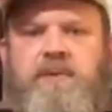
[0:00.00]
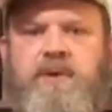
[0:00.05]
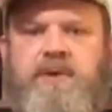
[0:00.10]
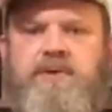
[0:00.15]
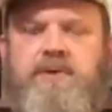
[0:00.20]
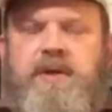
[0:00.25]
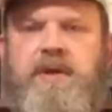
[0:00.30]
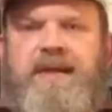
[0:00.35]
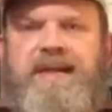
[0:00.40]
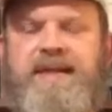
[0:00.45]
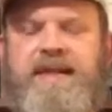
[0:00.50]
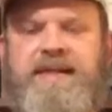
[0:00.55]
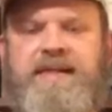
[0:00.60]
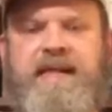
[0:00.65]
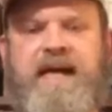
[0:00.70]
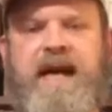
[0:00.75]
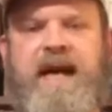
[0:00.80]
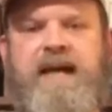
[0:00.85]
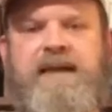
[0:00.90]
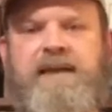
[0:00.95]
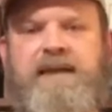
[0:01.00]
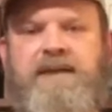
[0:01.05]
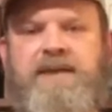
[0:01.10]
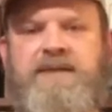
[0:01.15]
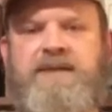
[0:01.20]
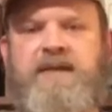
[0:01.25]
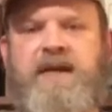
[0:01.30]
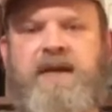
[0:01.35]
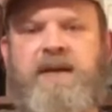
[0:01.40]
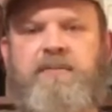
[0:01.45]
we treat it exactly the
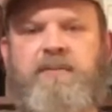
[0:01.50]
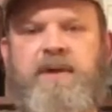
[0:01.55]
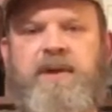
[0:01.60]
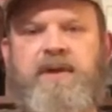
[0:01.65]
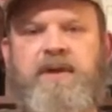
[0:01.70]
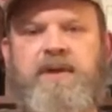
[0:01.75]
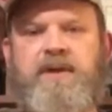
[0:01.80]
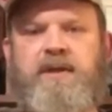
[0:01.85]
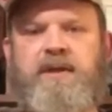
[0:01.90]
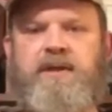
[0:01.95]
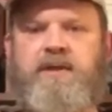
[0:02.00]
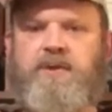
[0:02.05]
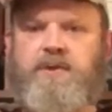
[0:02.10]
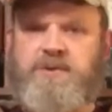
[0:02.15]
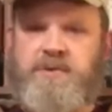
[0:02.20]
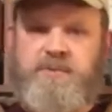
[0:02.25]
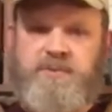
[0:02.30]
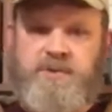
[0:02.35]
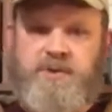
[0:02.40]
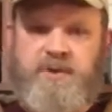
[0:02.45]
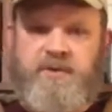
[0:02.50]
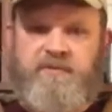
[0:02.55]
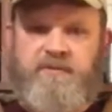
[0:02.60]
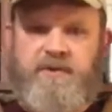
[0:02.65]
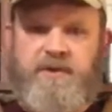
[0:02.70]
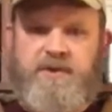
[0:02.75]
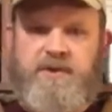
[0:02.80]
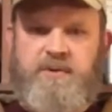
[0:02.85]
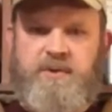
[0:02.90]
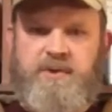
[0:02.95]
same. Those observed
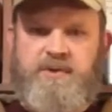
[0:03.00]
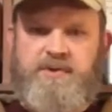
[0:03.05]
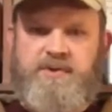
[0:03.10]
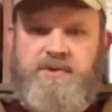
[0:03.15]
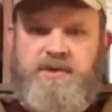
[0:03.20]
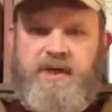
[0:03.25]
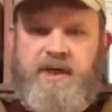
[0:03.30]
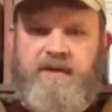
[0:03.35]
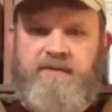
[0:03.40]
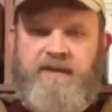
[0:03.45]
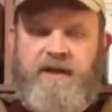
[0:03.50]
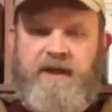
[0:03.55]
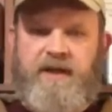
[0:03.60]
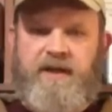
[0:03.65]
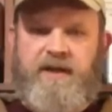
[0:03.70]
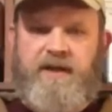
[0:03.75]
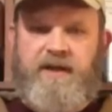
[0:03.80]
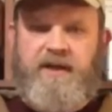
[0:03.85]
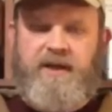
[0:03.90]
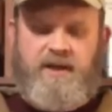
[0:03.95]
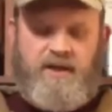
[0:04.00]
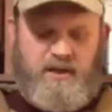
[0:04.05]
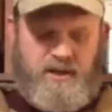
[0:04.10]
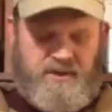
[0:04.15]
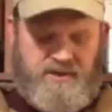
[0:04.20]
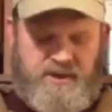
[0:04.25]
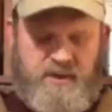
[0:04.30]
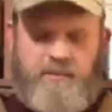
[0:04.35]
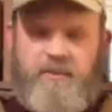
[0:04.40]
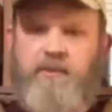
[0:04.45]
rituals or safety
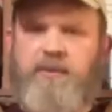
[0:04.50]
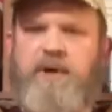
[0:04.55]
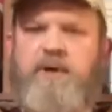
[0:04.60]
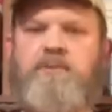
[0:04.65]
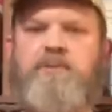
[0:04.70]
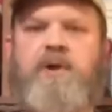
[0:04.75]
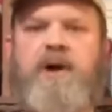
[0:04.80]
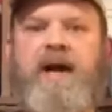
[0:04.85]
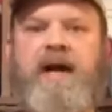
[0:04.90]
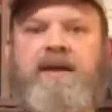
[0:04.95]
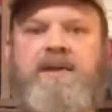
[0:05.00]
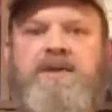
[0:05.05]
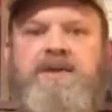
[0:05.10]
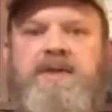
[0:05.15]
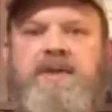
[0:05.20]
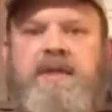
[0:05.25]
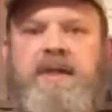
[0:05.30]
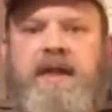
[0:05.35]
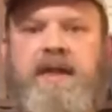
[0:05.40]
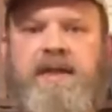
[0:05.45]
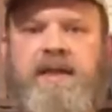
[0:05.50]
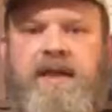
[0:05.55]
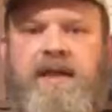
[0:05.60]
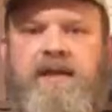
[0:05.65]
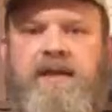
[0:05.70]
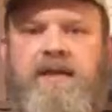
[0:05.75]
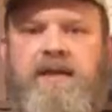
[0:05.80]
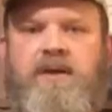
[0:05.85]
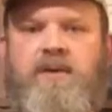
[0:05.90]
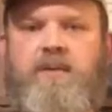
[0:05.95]
are something we can practice daily.
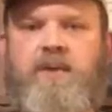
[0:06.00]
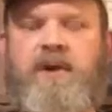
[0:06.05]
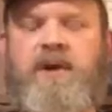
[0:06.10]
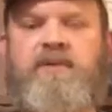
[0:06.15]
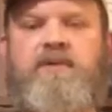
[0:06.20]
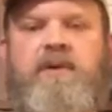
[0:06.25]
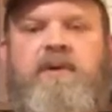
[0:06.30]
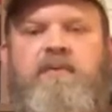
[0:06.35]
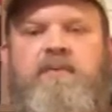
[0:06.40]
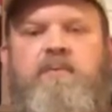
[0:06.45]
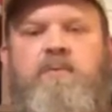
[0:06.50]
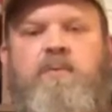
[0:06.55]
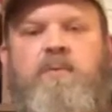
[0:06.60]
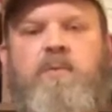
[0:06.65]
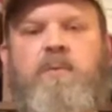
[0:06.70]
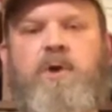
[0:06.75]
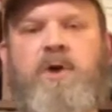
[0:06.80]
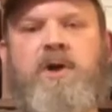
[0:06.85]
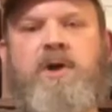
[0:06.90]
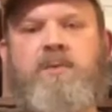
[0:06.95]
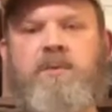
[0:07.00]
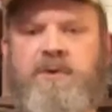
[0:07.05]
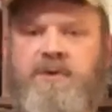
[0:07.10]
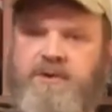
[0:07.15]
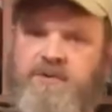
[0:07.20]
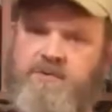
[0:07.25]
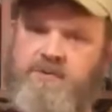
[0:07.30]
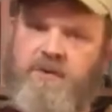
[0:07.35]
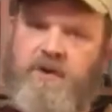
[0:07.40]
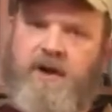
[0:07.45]
Whenever I'm working with
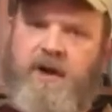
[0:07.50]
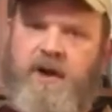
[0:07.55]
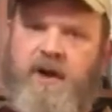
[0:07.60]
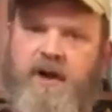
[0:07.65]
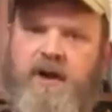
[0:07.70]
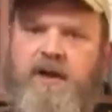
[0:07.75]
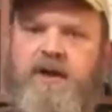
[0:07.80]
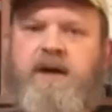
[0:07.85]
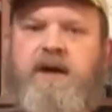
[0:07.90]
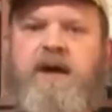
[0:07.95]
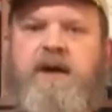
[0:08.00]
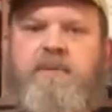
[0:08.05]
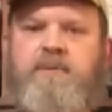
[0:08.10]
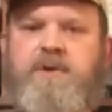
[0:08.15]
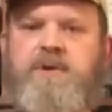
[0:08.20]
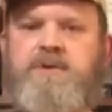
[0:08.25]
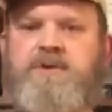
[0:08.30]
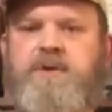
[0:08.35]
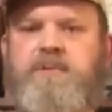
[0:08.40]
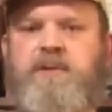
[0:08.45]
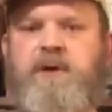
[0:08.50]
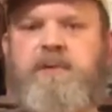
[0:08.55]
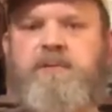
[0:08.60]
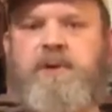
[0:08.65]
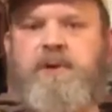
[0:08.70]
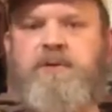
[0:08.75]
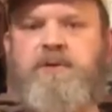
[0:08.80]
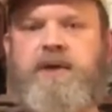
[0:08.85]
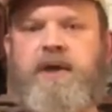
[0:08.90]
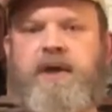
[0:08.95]
a draw, I'm using my
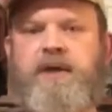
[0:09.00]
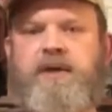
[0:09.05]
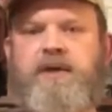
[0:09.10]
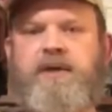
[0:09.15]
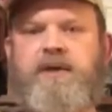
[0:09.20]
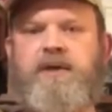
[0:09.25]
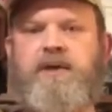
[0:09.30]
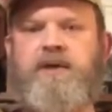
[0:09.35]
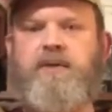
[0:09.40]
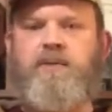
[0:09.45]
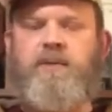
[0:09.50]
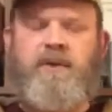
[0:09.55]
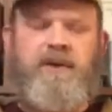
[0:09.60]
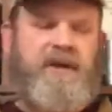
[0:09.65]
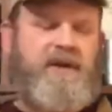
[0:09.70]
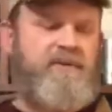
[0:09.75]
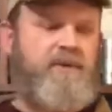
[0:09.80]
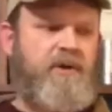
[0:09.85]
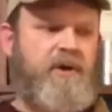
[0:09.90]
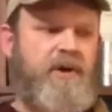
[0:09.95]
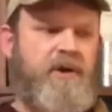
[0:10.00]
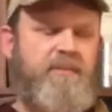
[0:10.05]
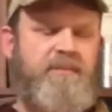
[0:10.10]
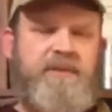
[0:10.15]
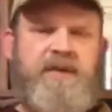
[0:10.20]
blue gun. Whenever I'm